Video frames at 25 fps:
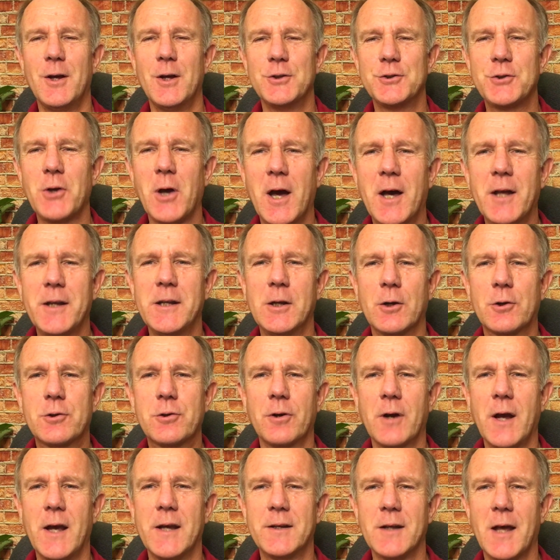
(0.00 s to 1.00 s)
So, how do you
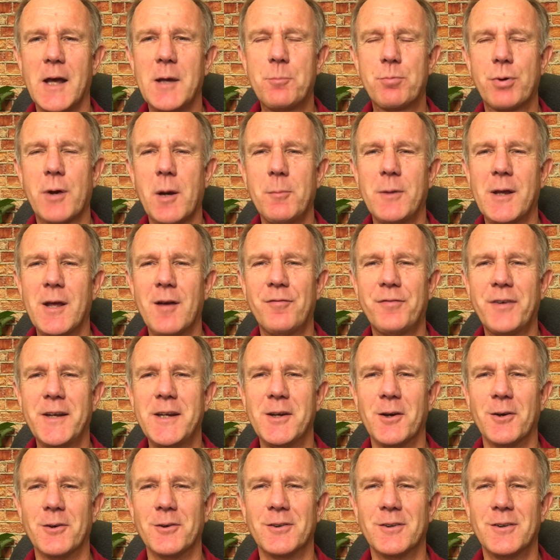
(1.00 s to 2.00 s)
create a Premiere
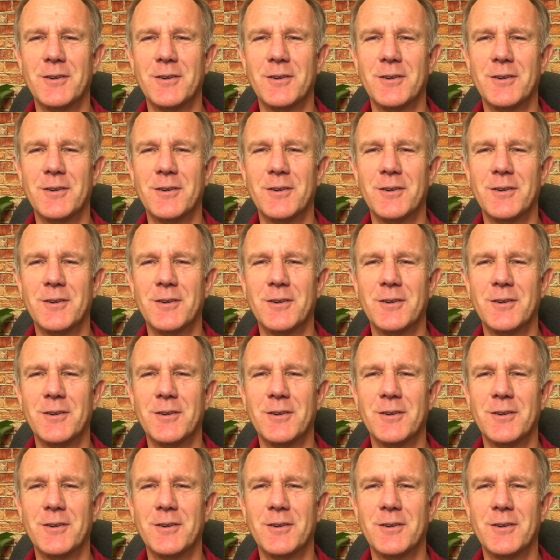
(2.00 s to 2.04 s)
video?